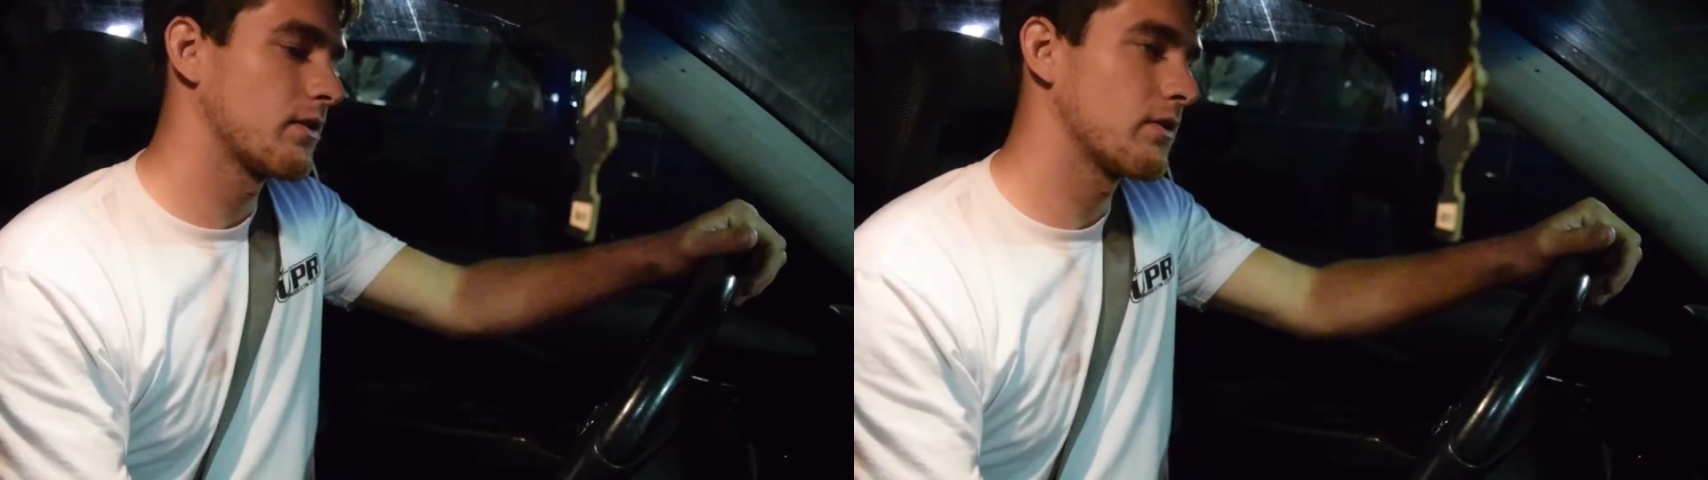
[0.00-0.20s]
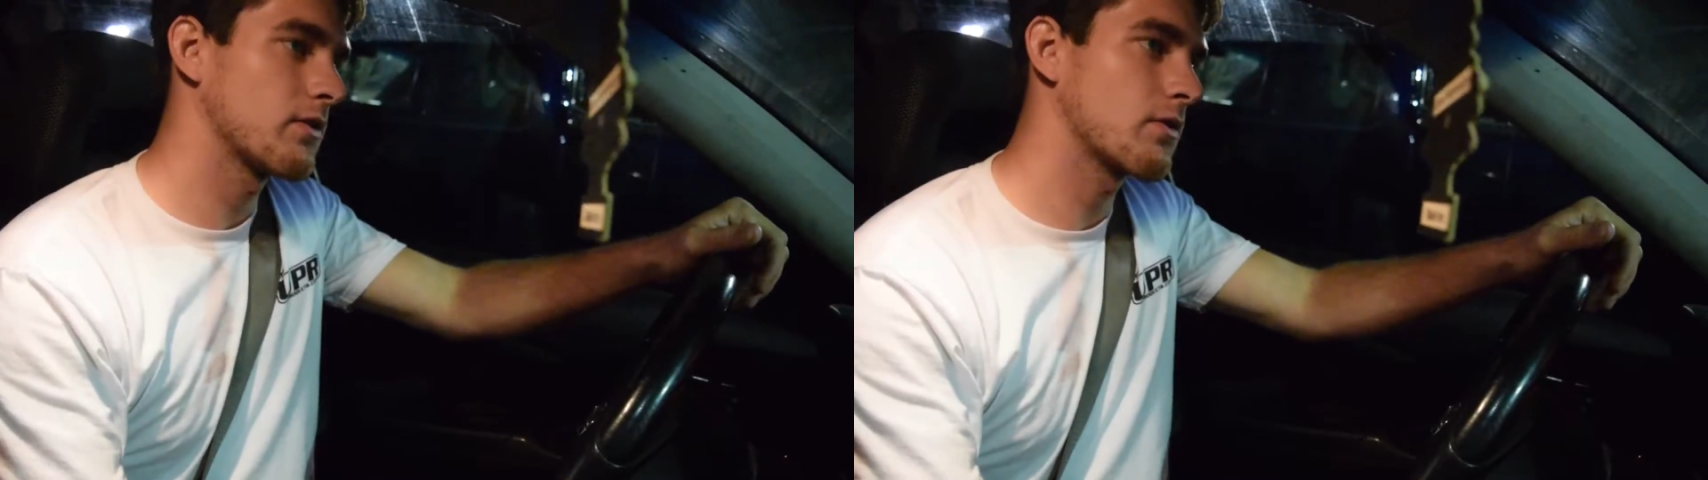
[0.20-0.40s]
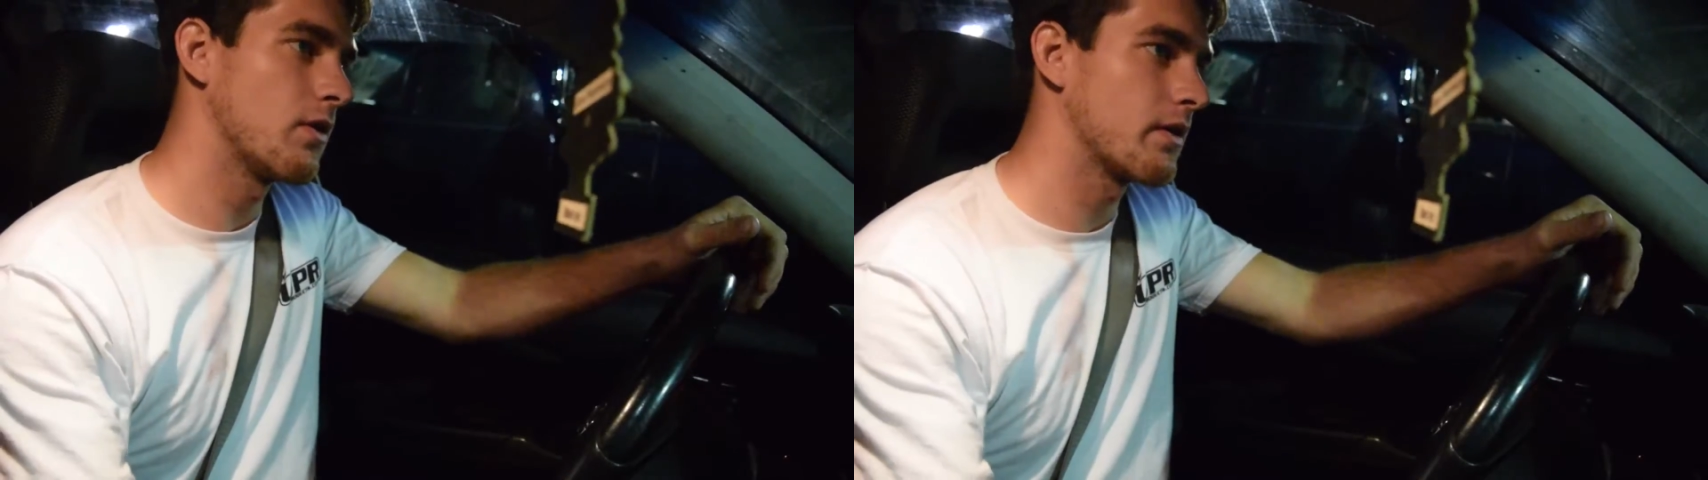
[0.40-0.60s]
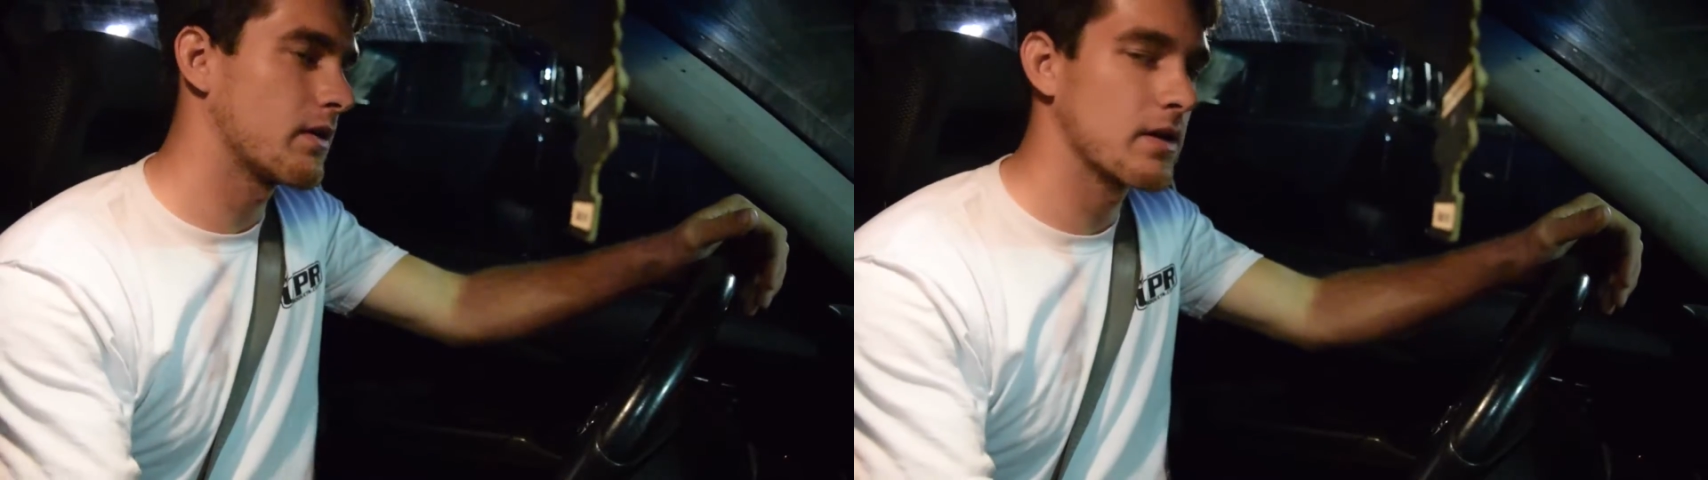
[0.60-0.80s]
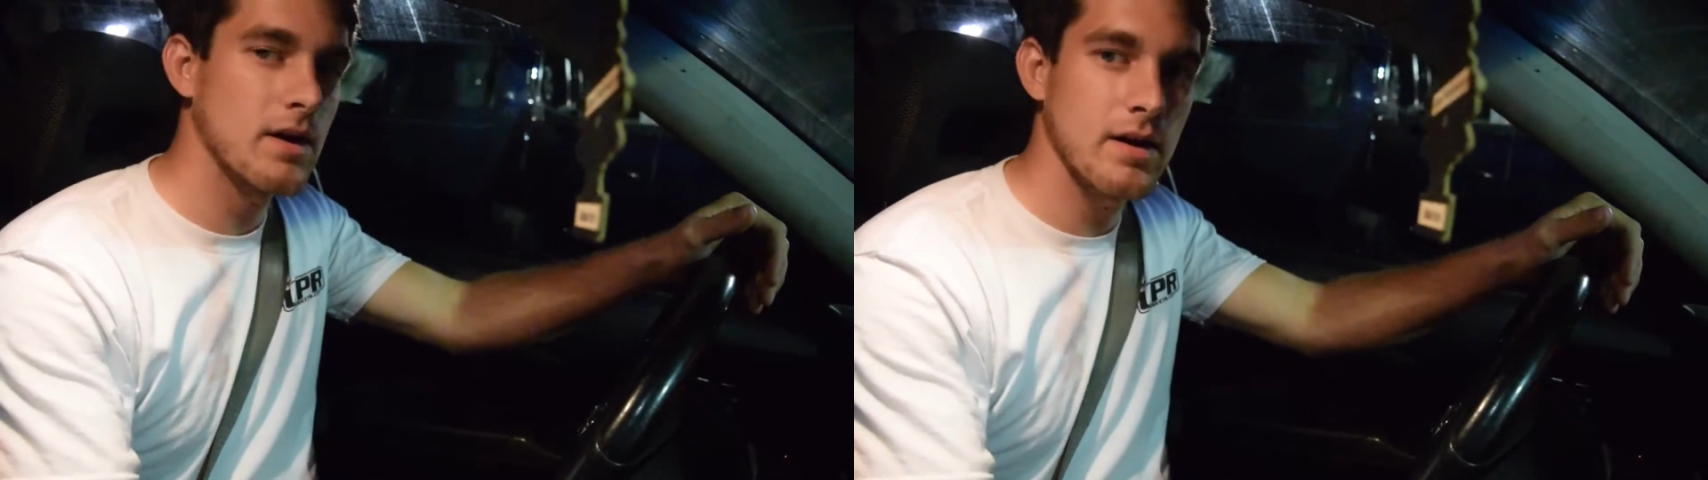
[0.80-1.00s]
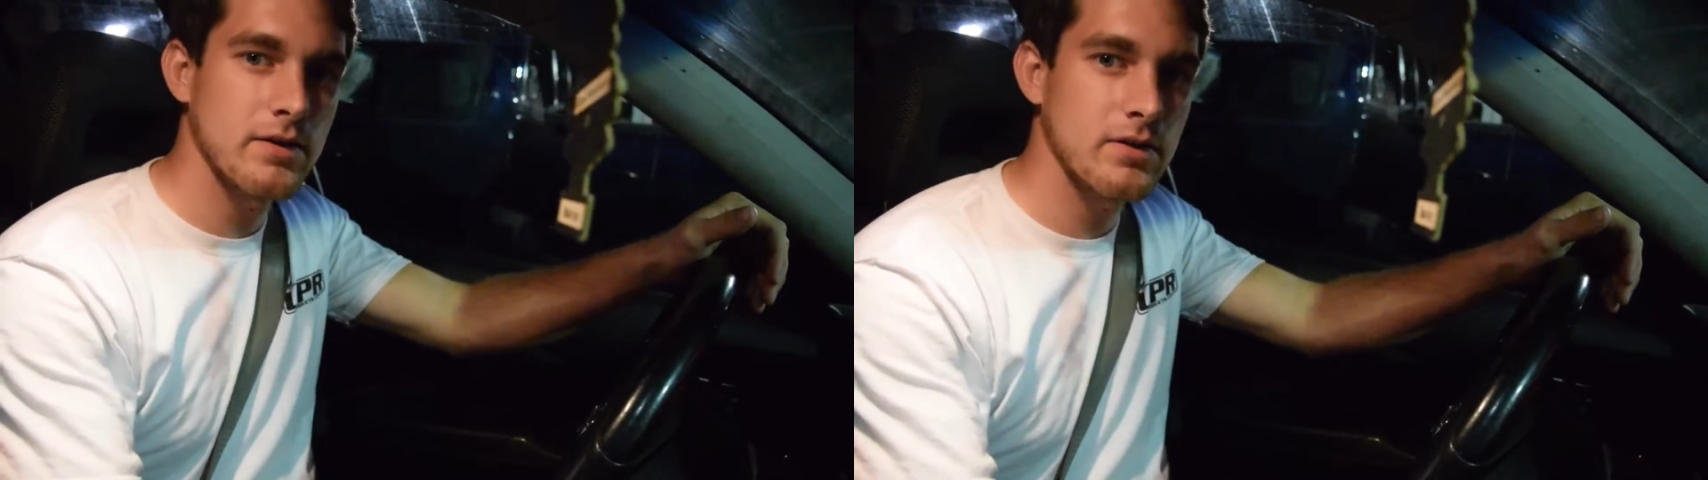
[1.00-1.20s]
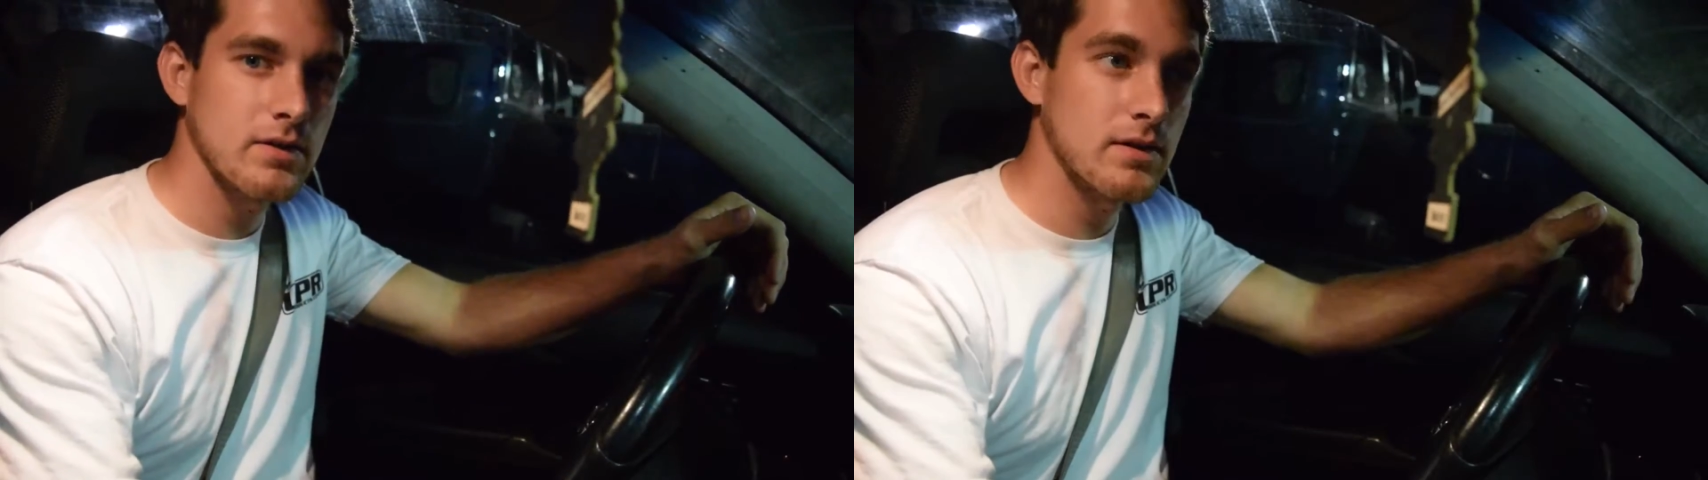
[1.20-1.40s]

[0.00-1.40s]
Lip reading: What's going on, guys?